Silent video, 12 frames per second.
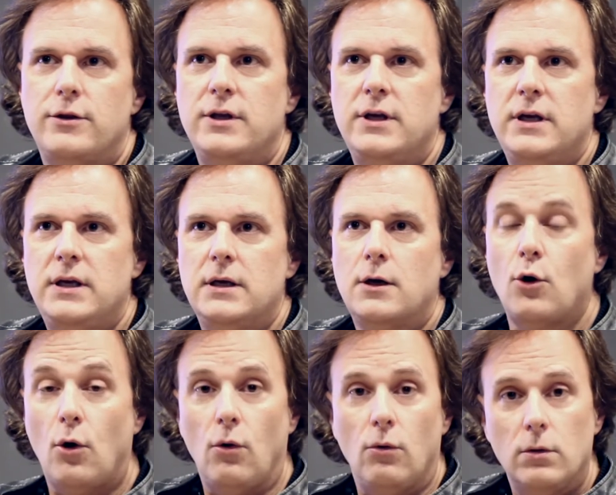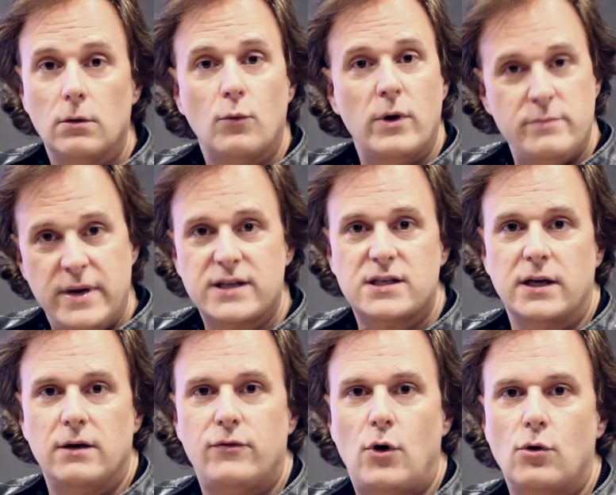The goal when
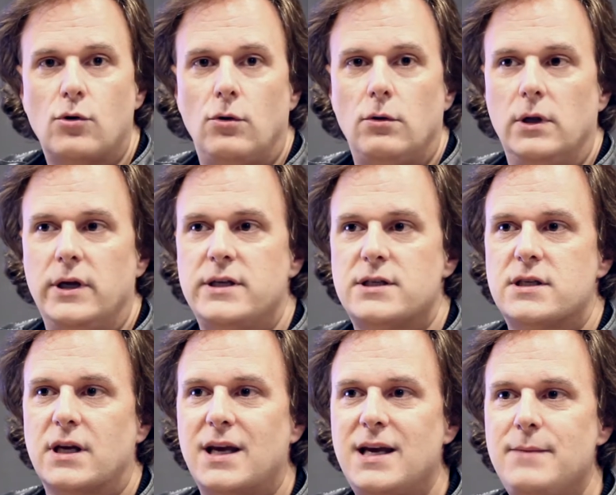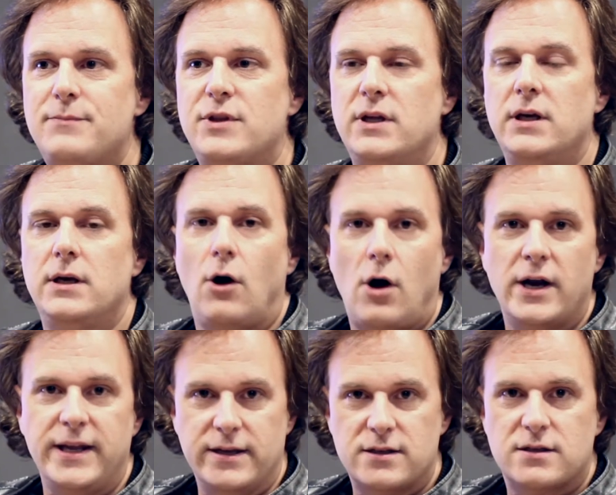mixing a vocal is to keep the
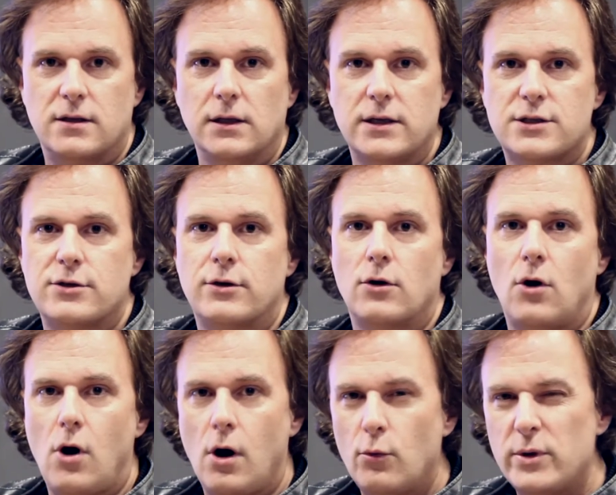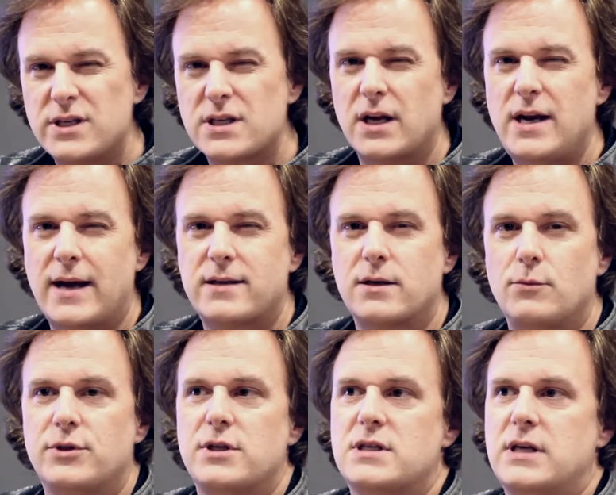audience, the listener, always connected
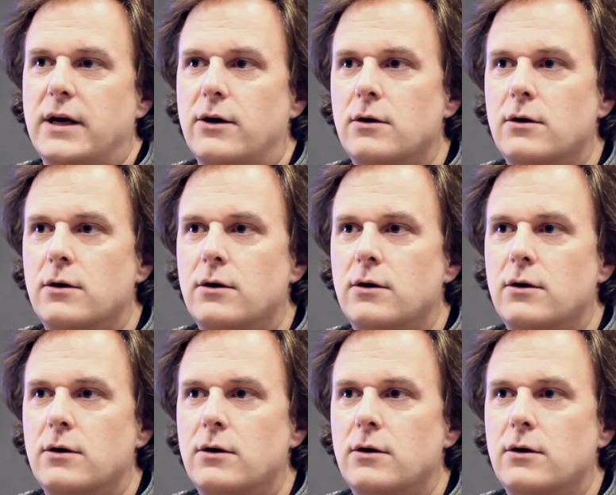with the singer.